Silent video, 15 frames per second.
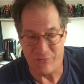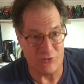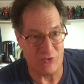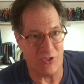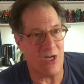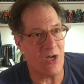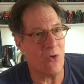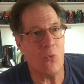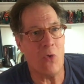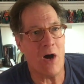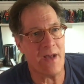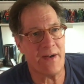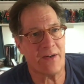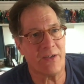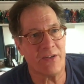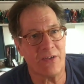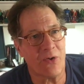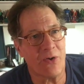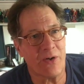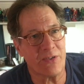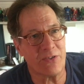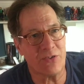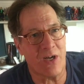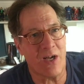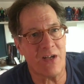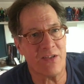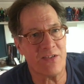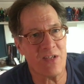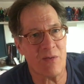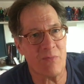draw water or
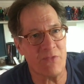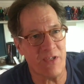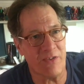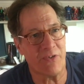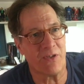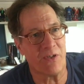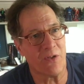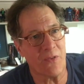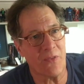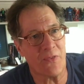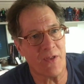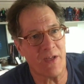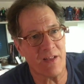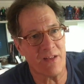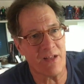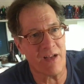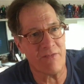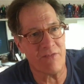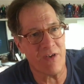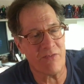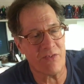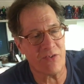draw some difficult thing that I've